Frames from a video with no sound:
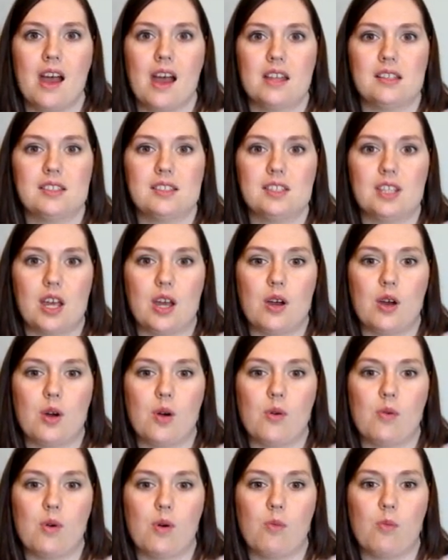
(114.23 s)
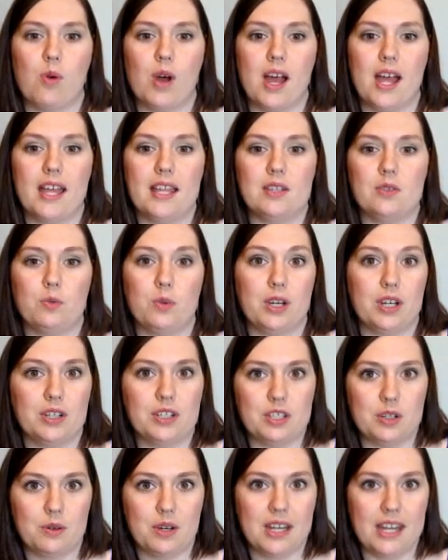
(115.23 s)
So what we are
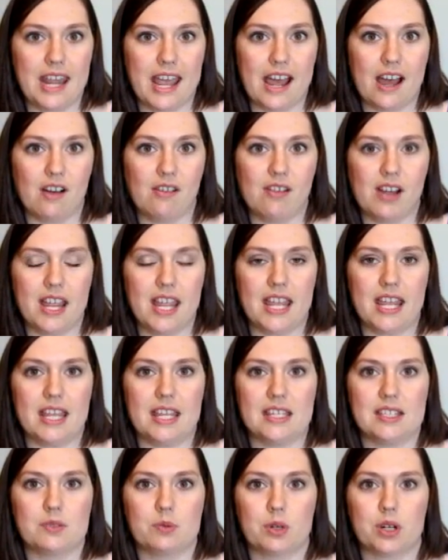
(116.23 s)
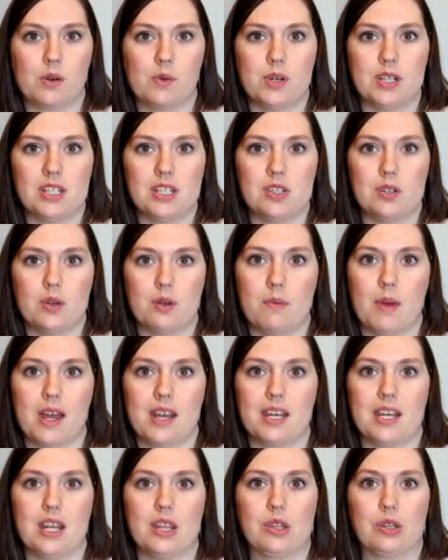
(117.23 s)
doing now is we're going to do about
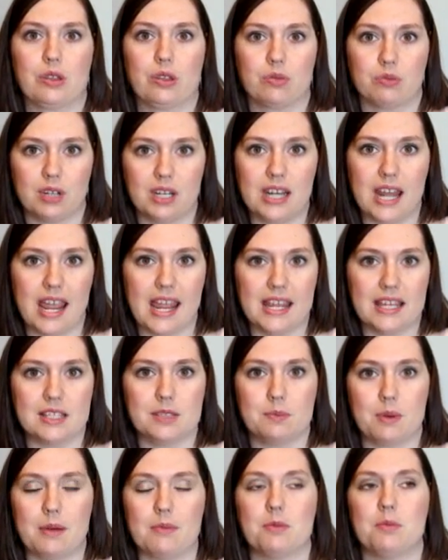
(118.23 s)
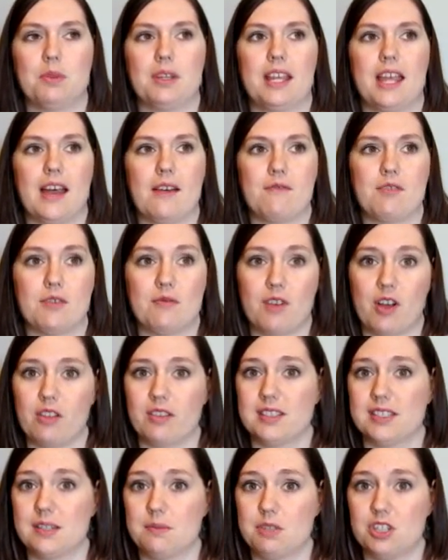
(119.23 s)
another 3 days probably of the
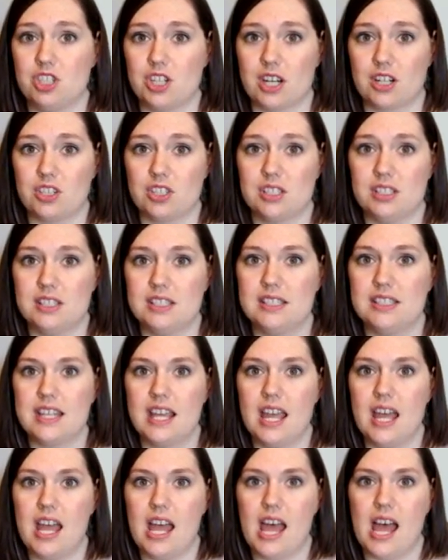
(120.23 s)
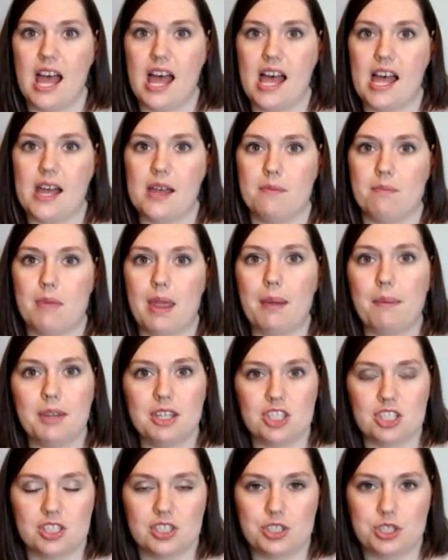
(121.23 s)
Follistim injections, maybe
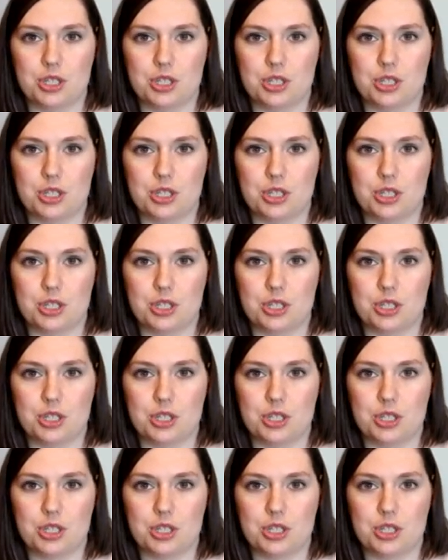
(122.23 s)
just